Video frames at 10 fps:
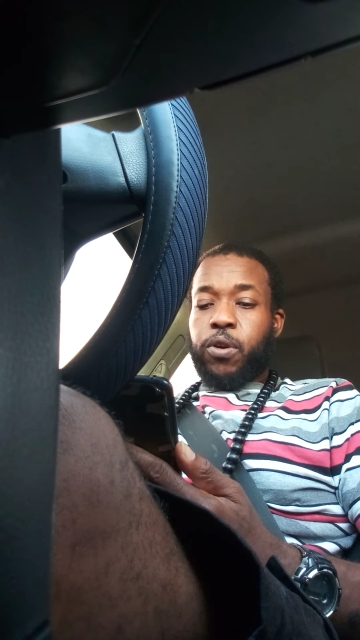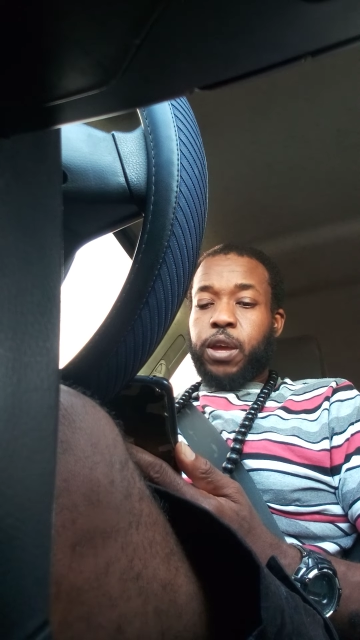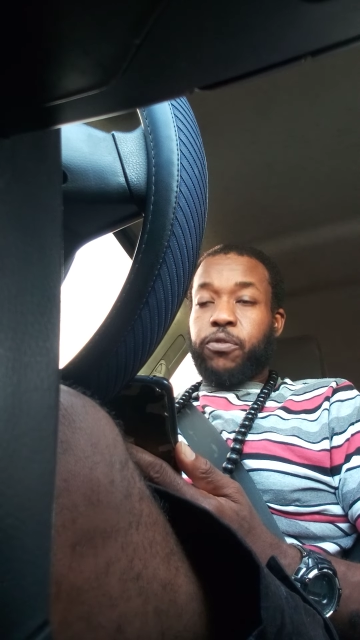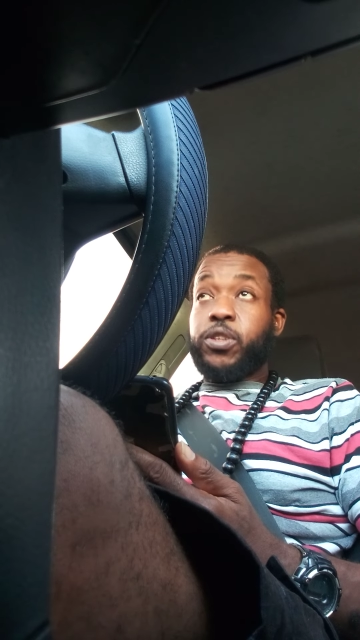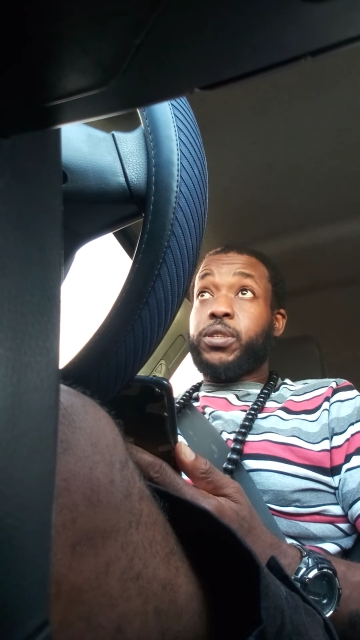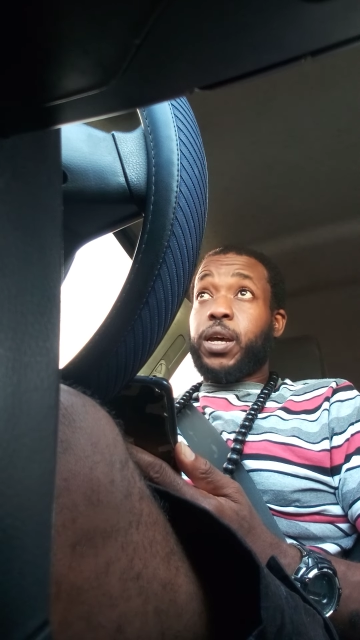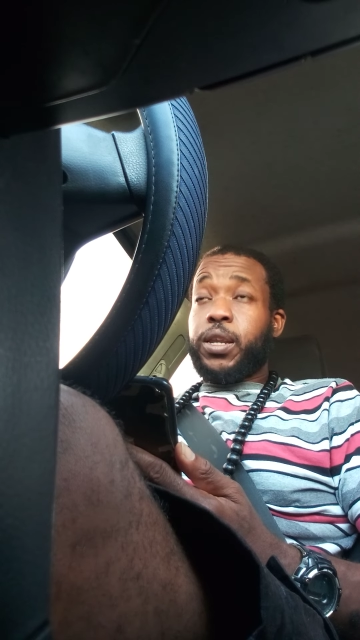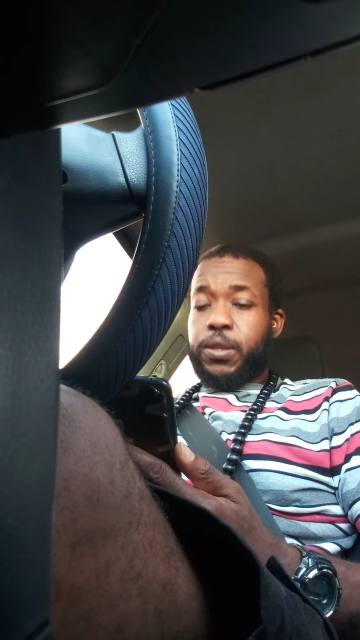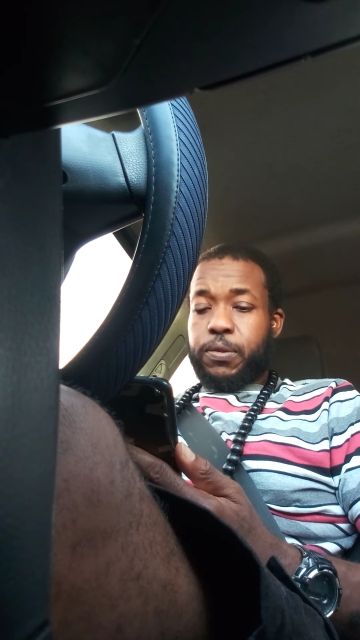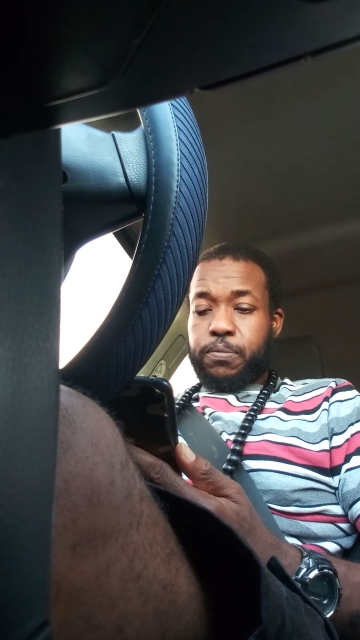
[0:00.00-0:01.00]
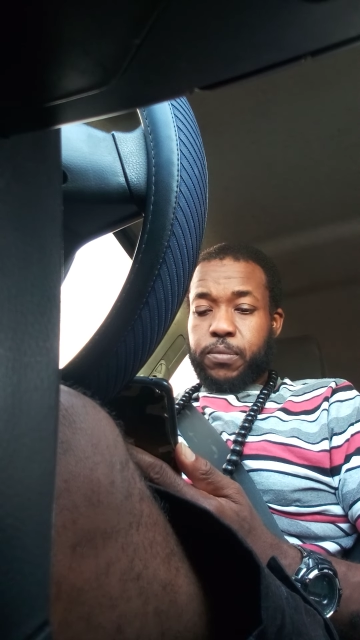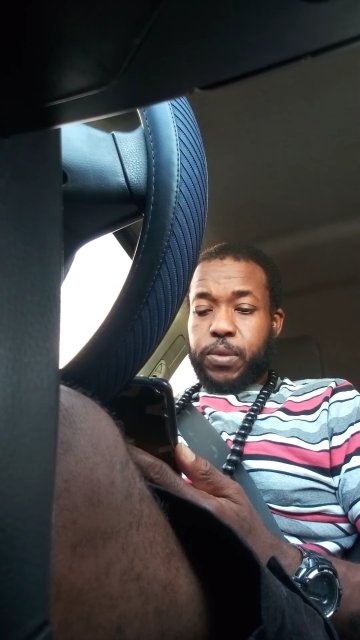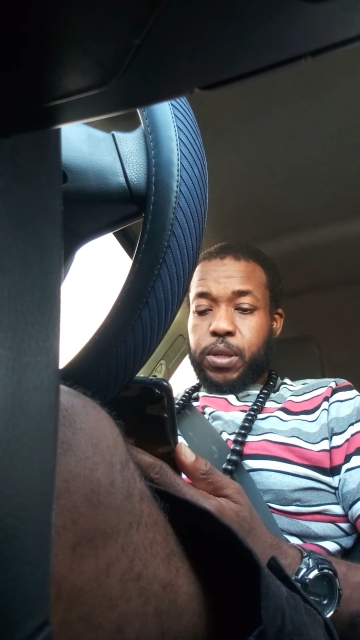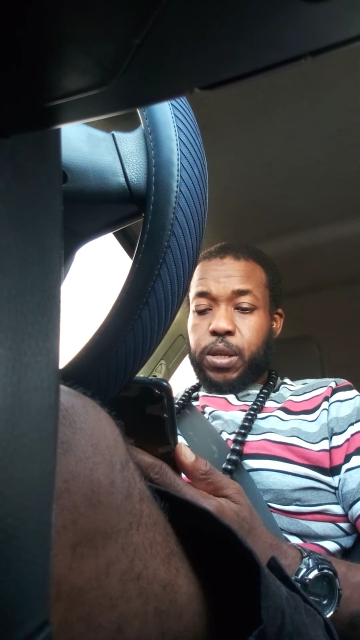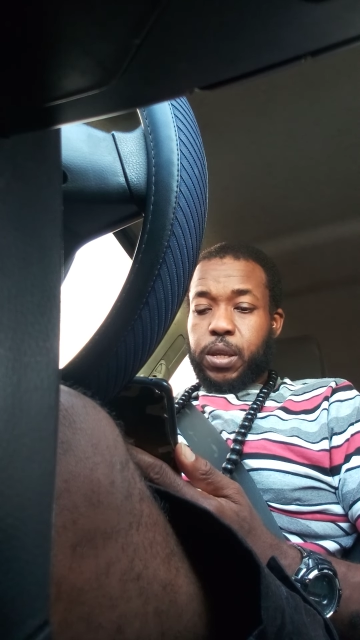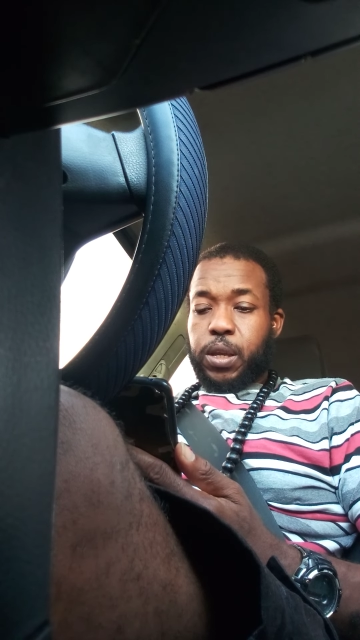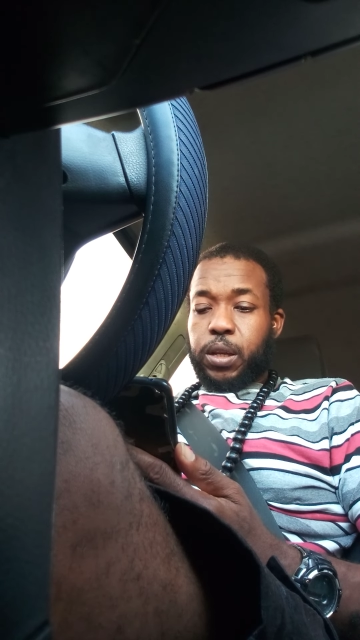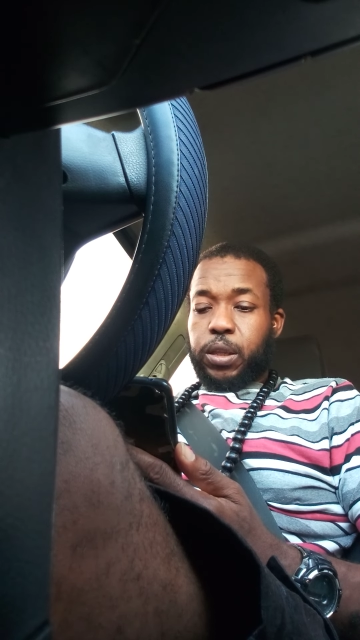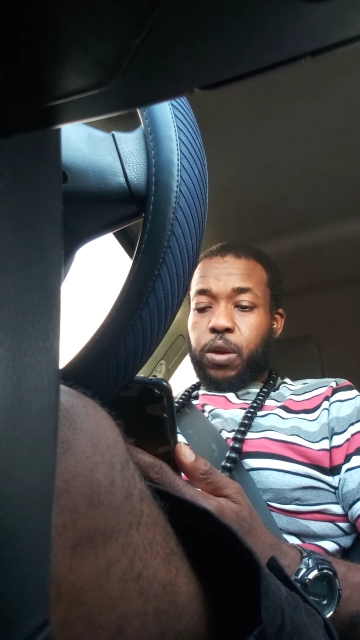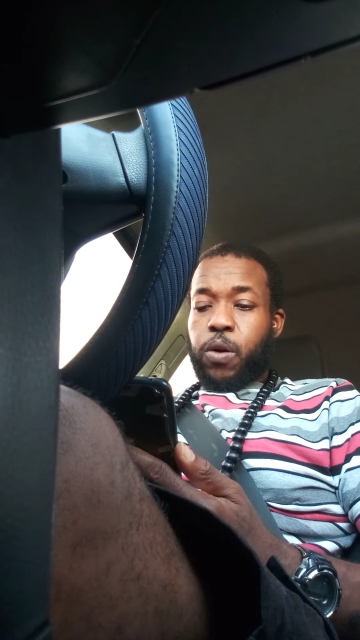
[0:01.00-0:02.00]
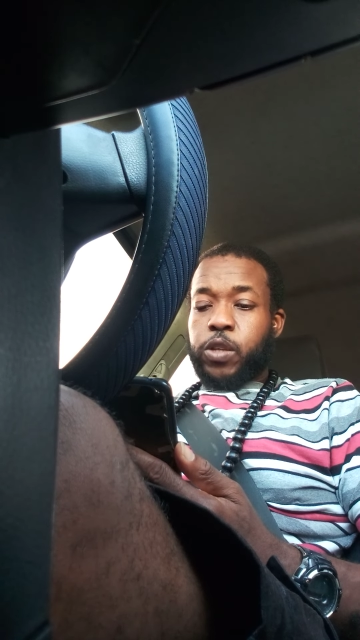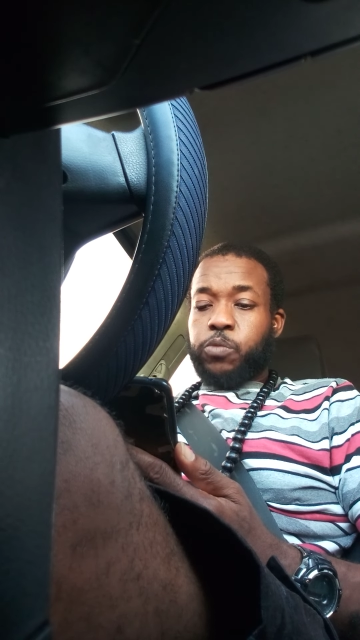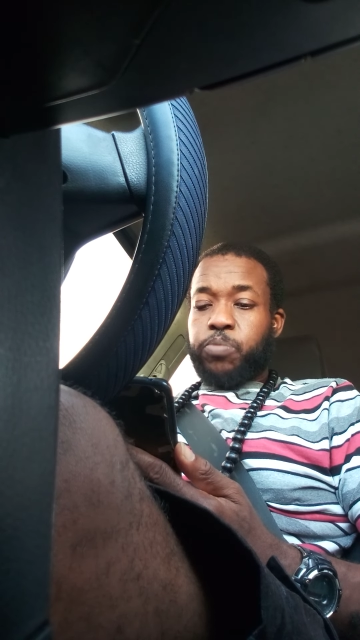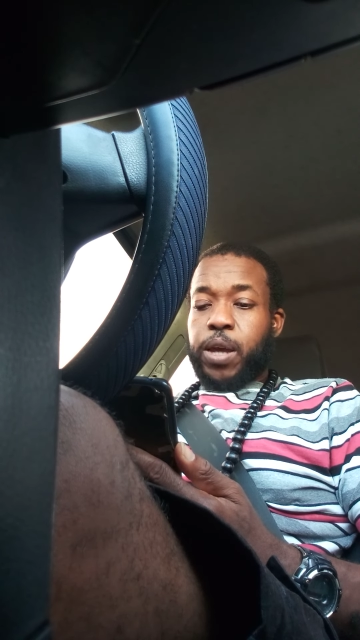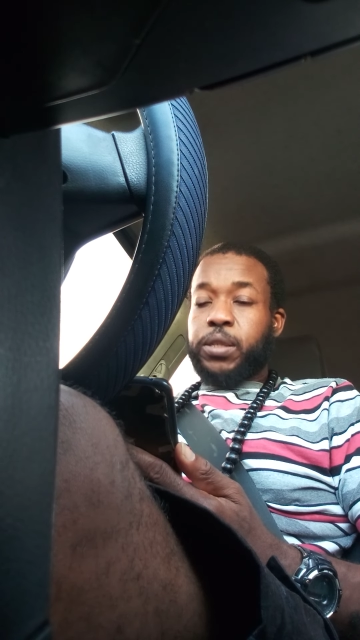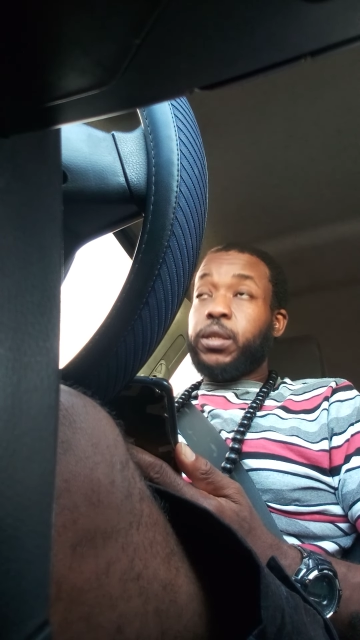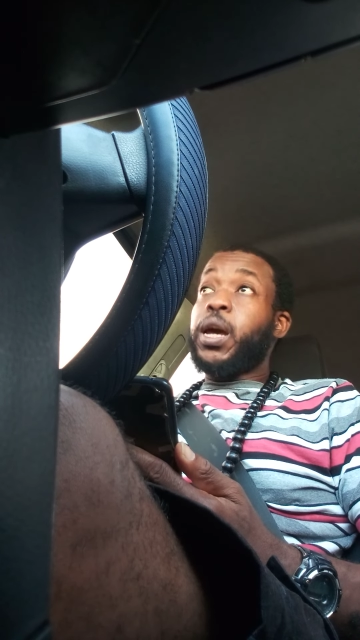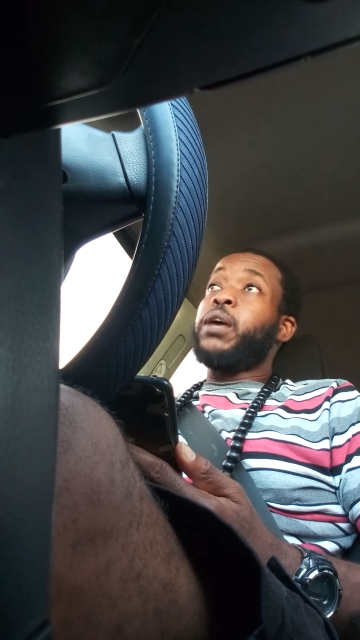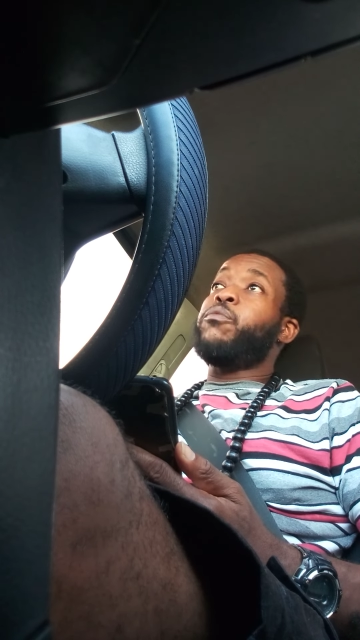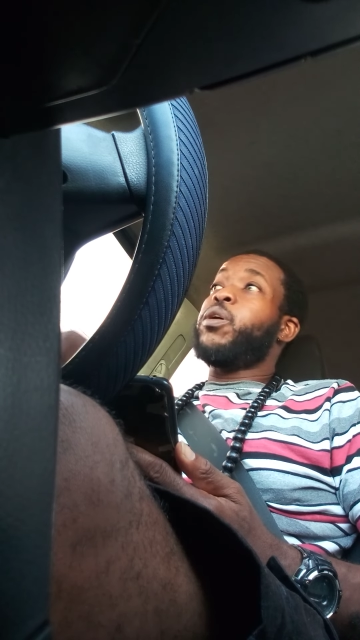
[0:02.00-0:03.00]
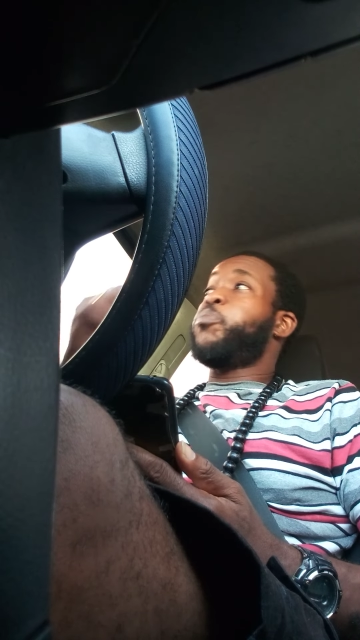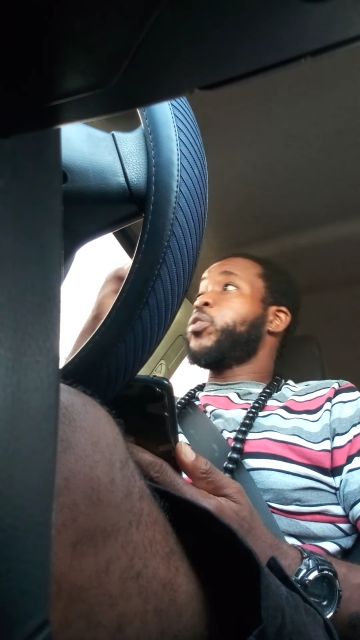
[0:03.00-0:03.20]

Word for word: on every side? Thou hast blessed, yeah, like my